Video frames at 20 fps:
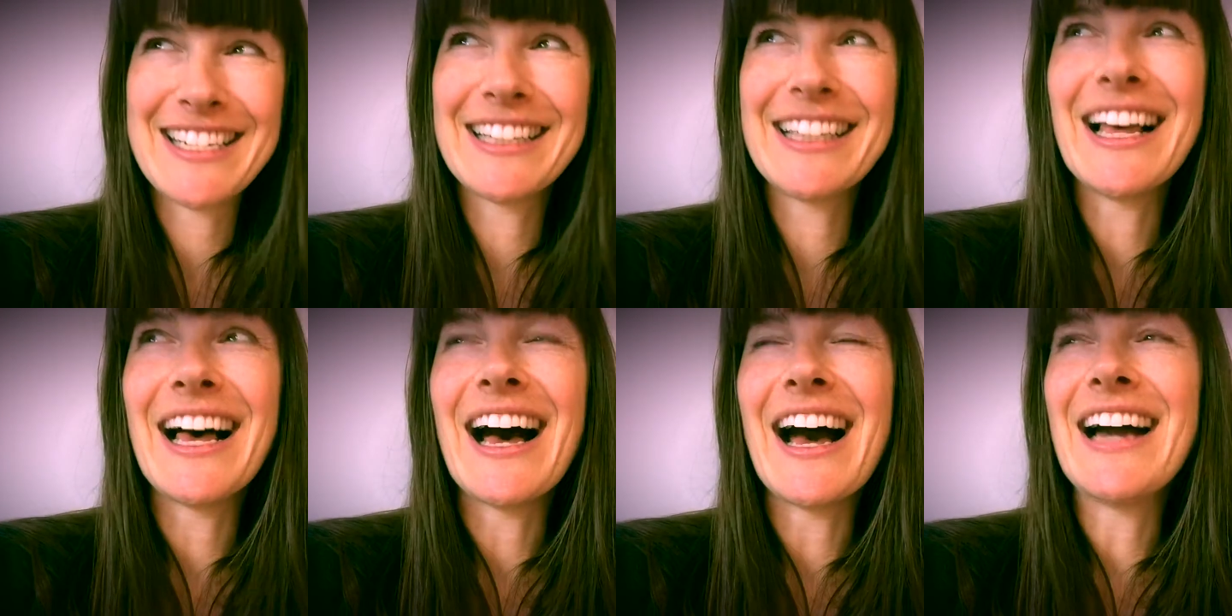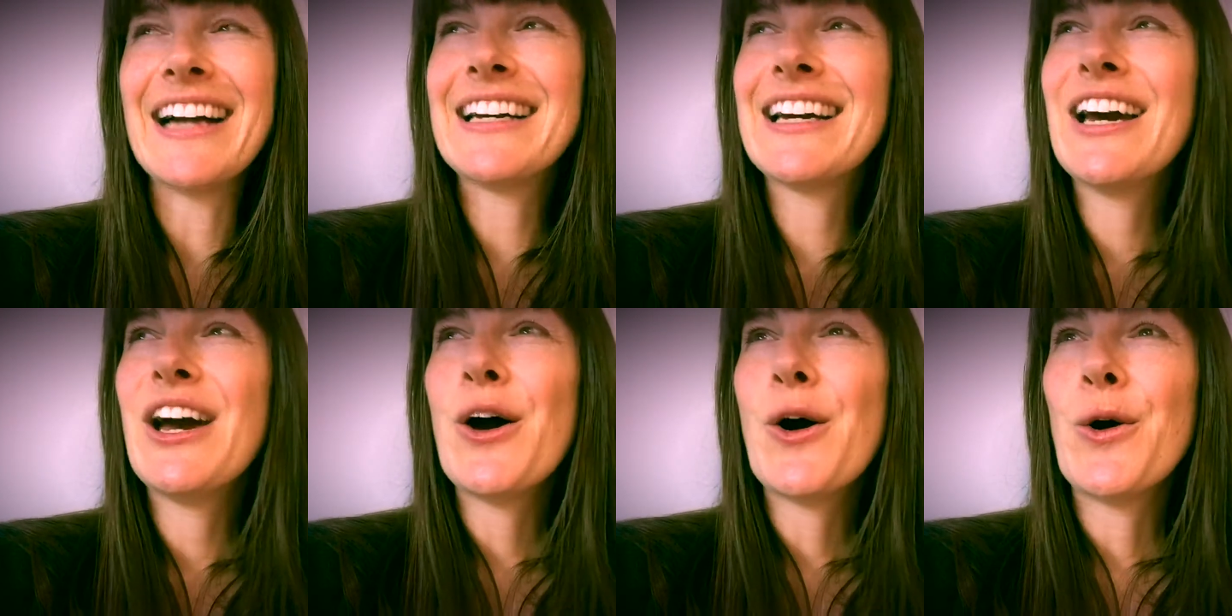
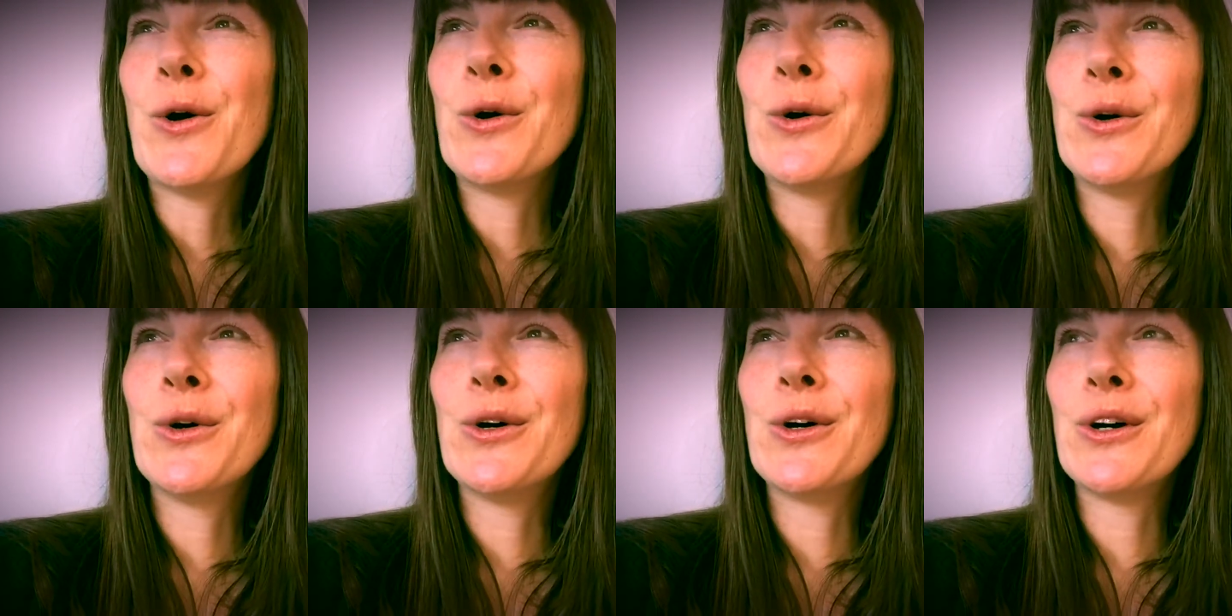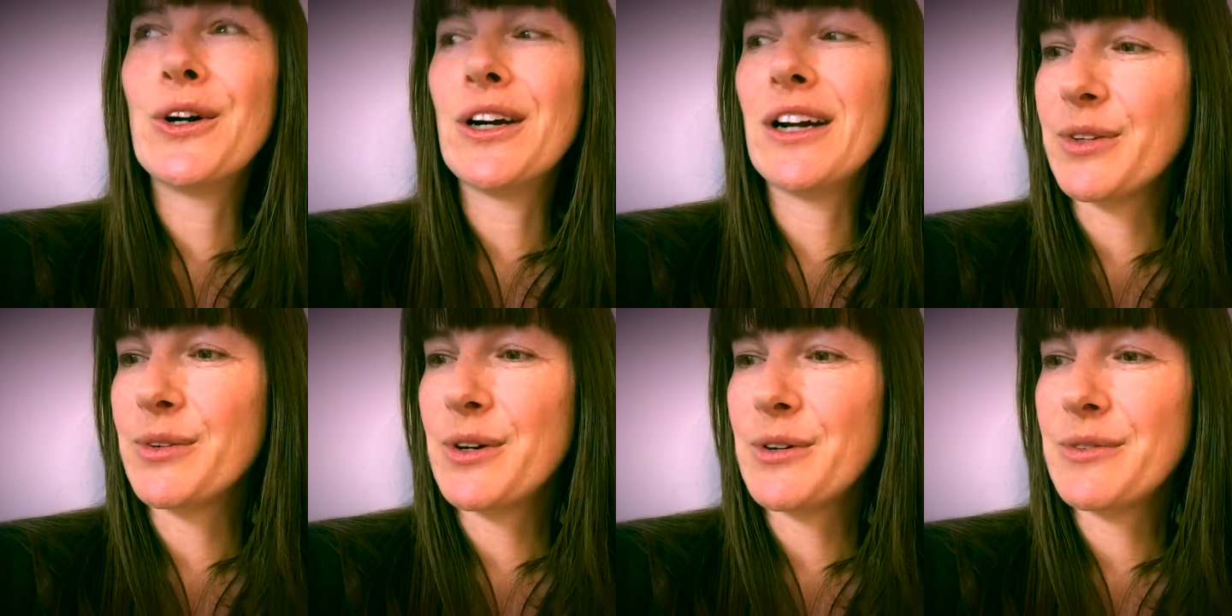like,
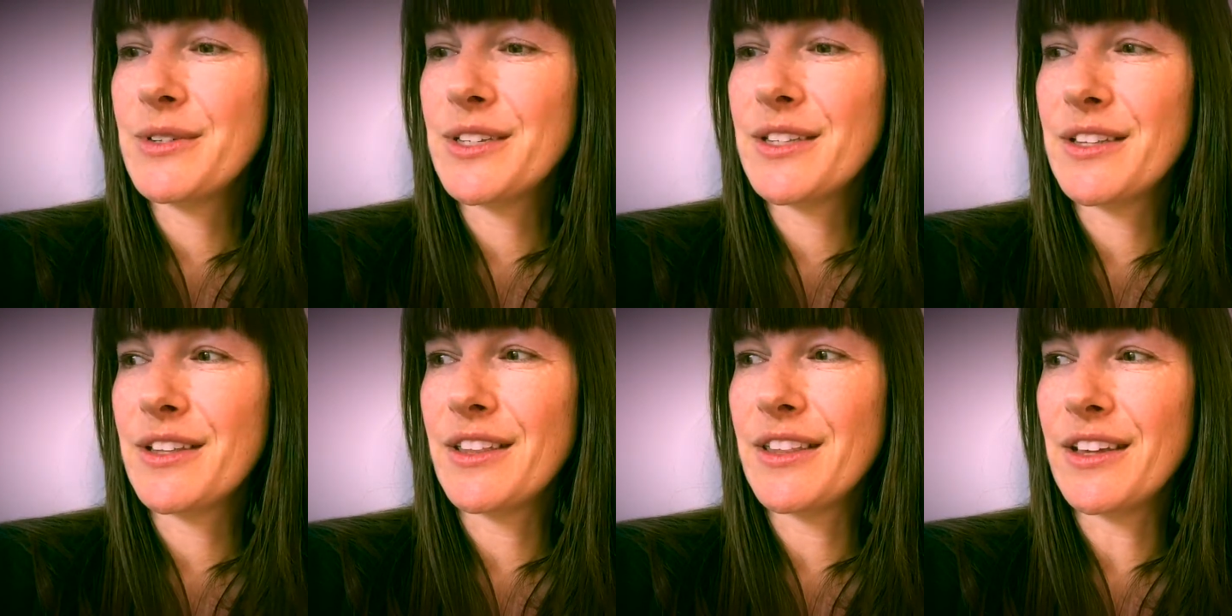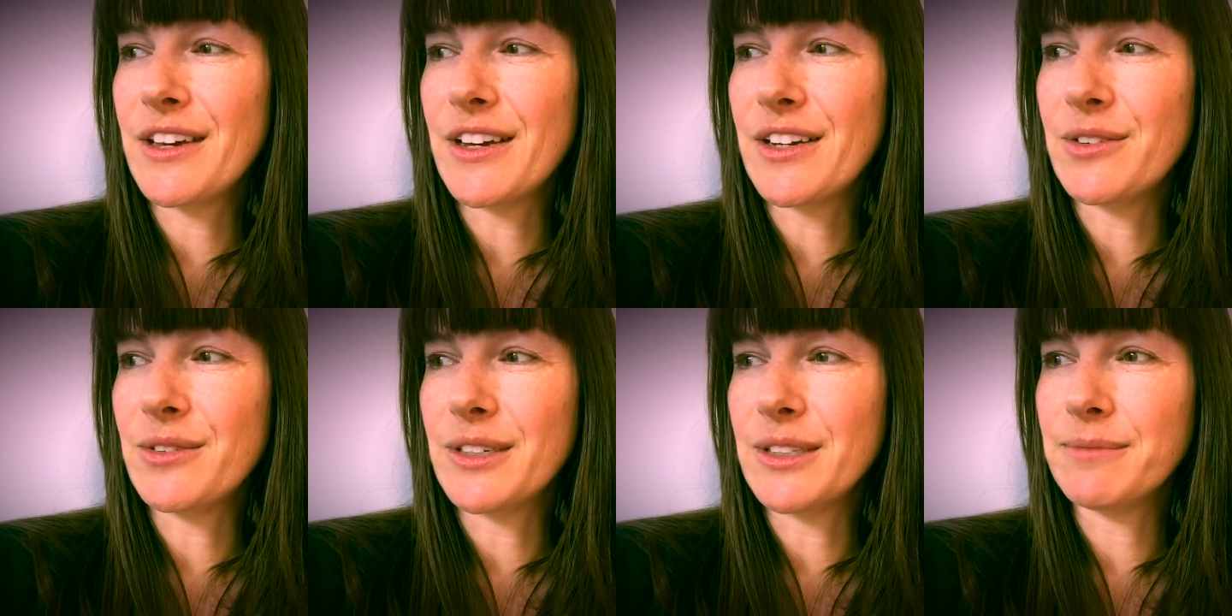or what was the
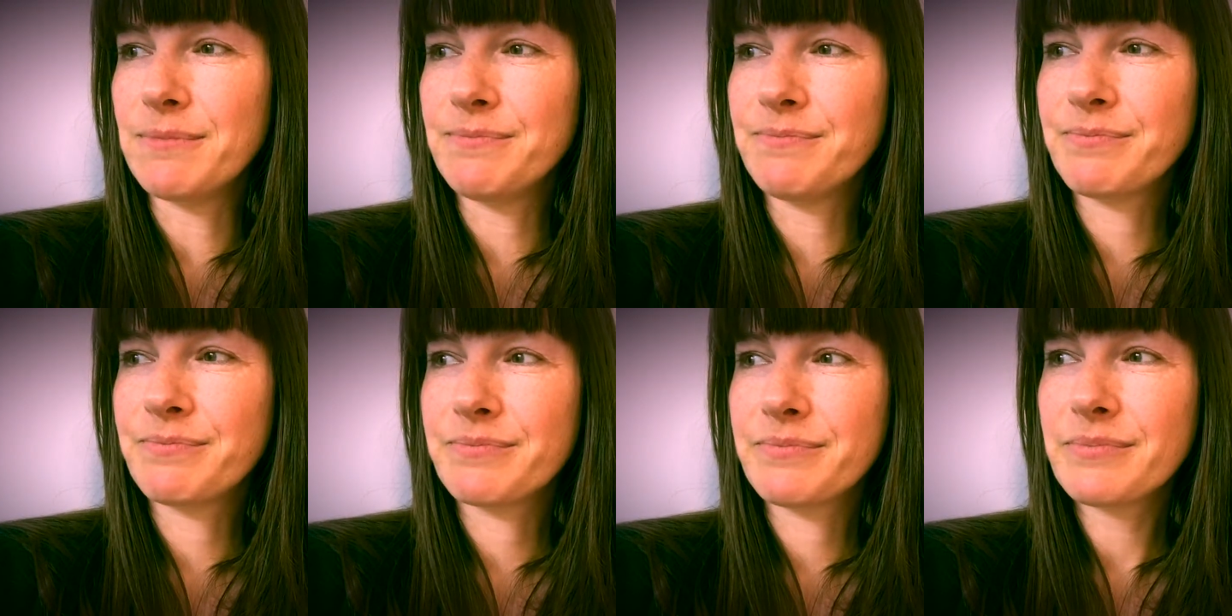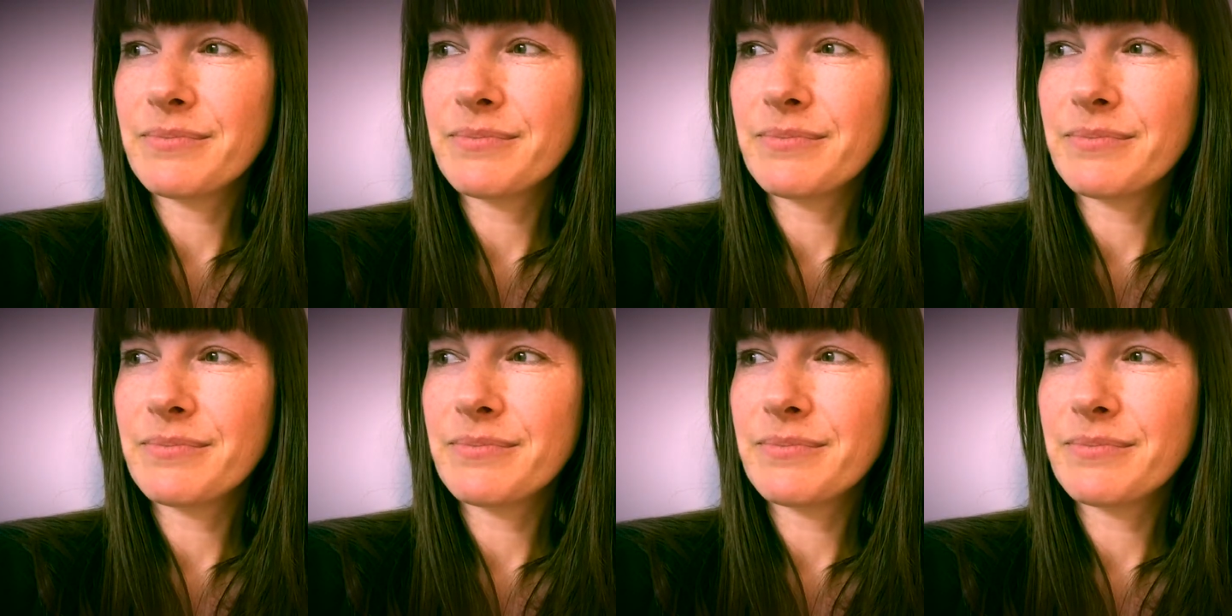third one?